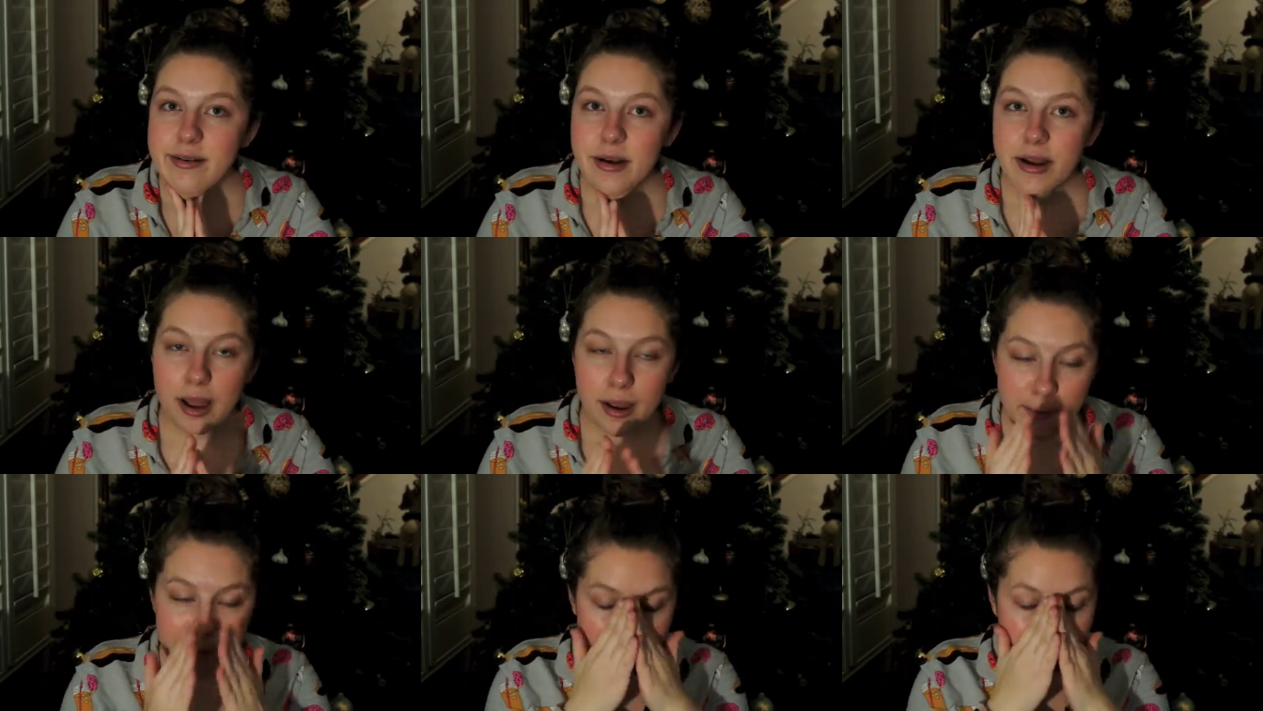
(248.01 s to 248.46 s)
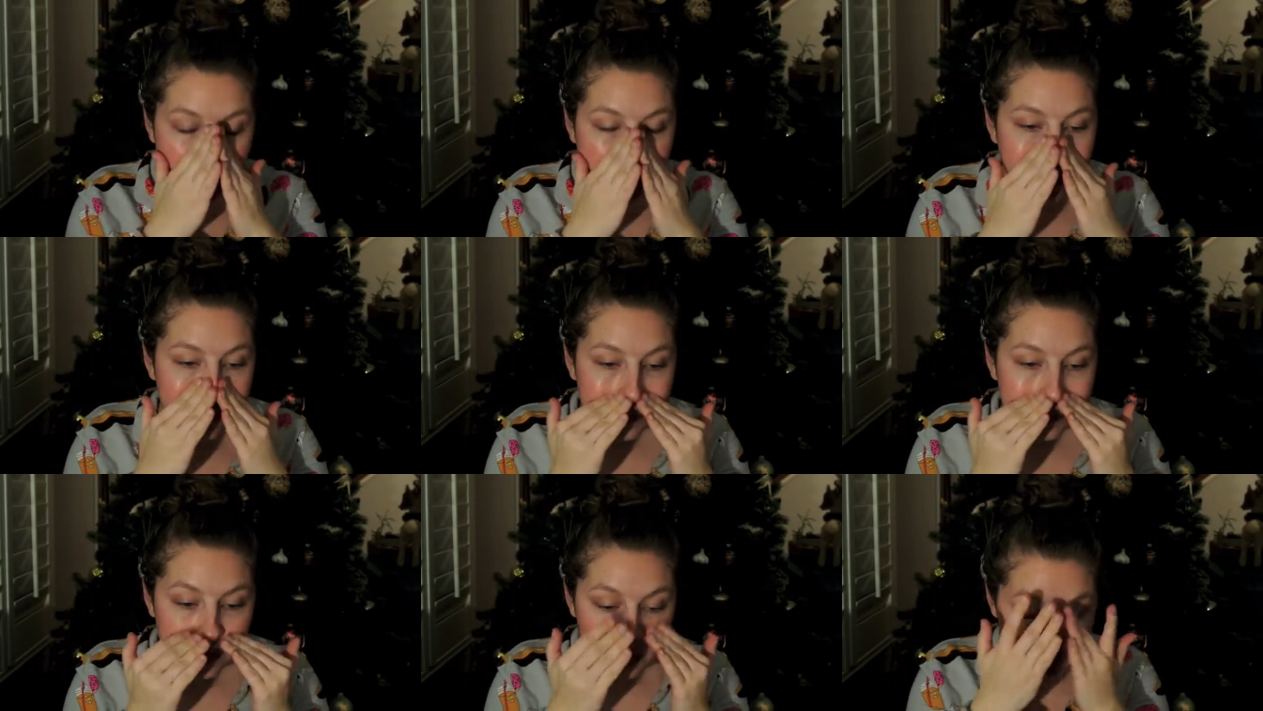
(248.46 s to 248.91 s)
I
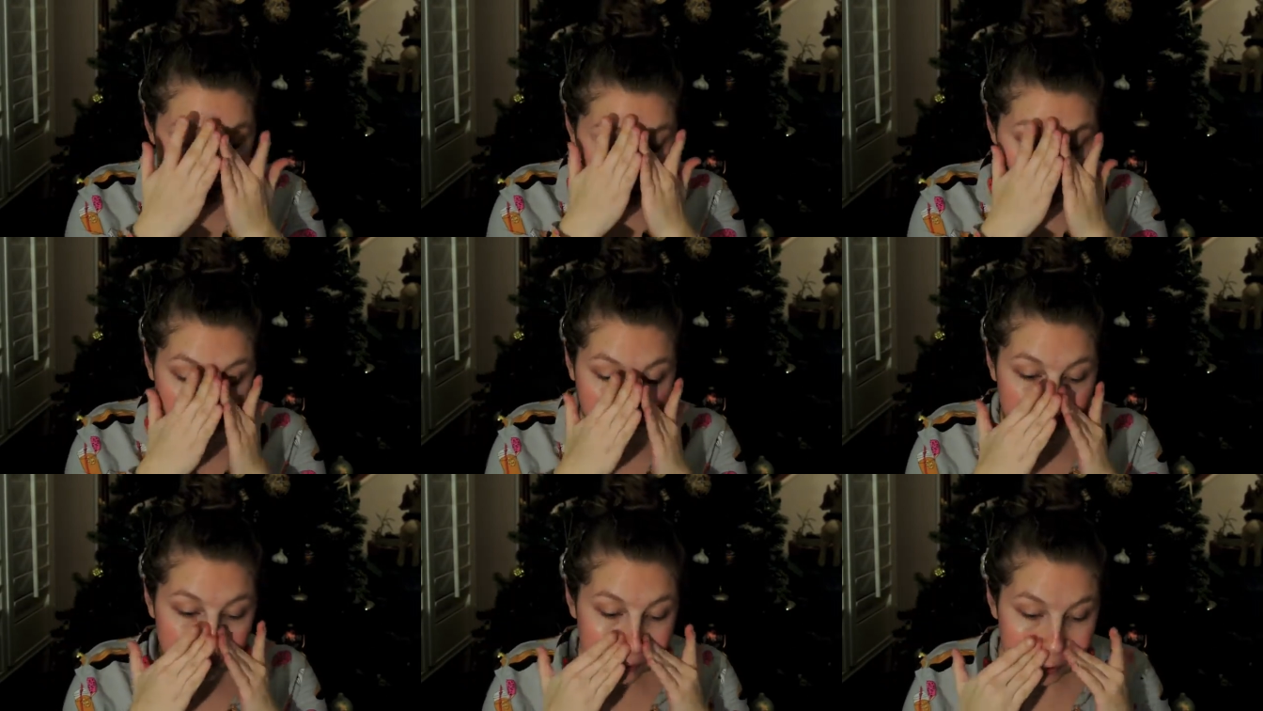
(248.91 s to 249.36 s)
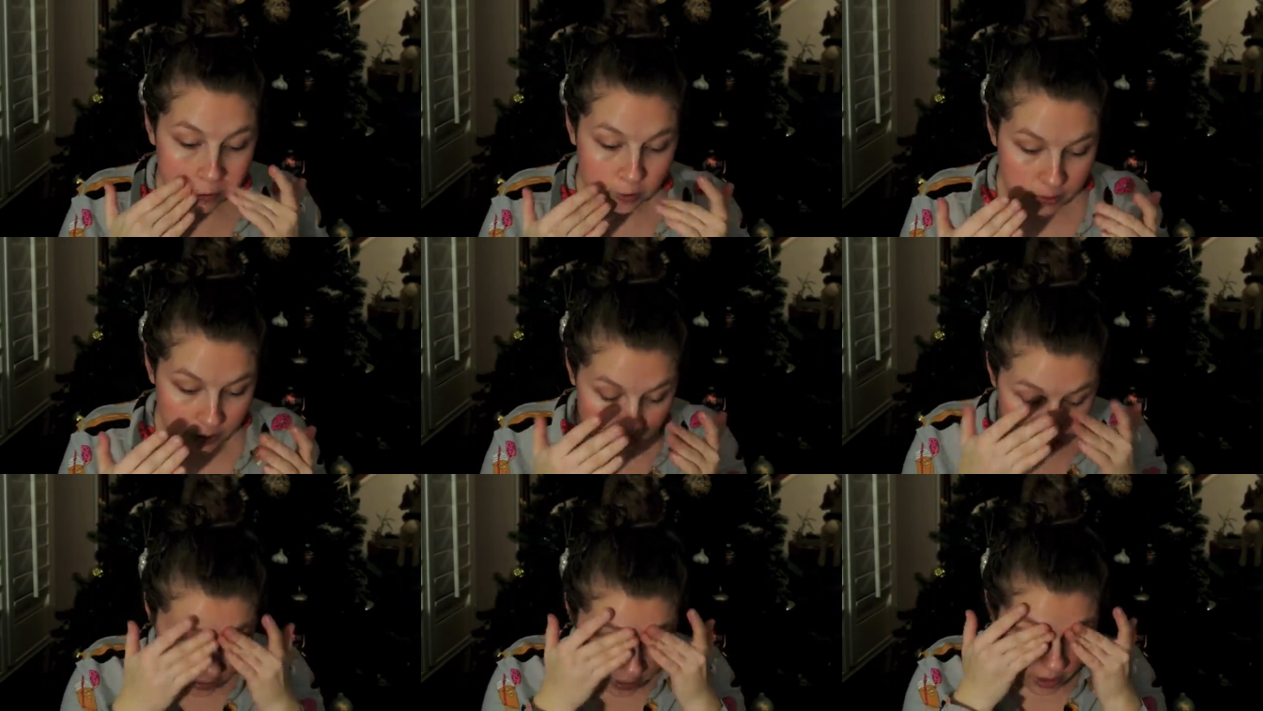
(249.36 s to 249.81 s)
promise you I feel
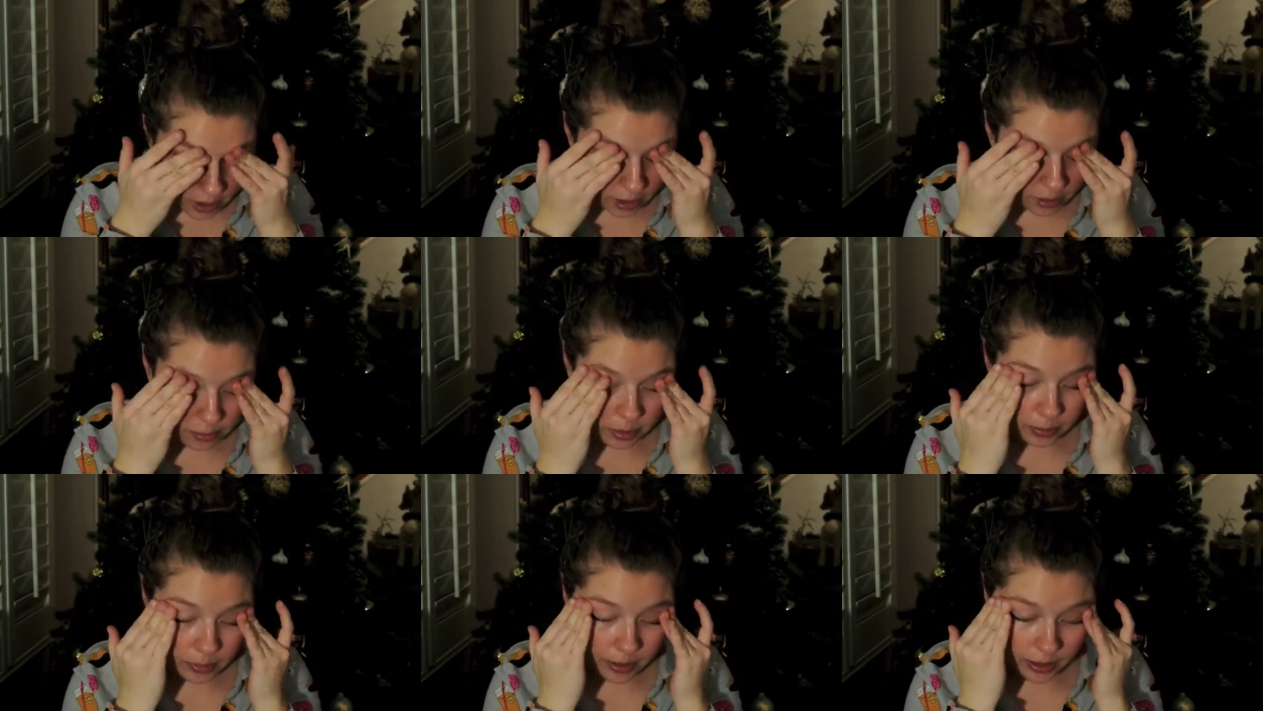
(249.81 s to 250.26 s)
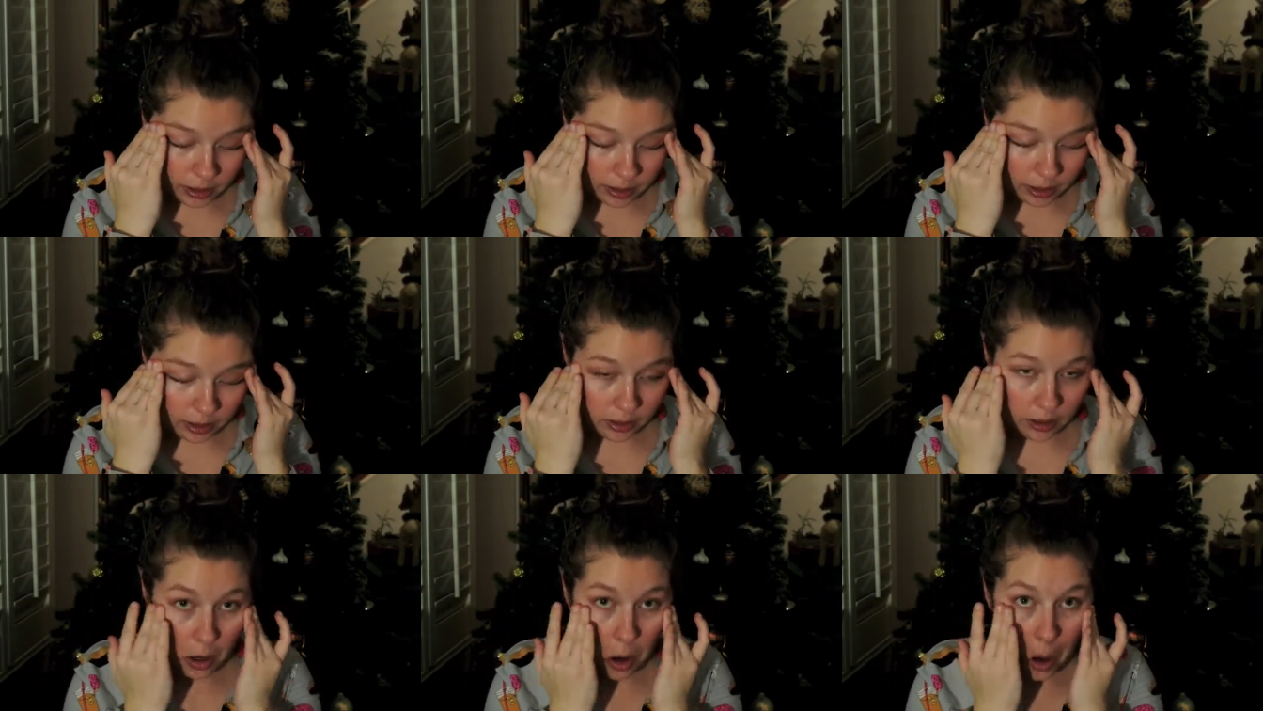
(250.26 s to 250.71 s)
10 times better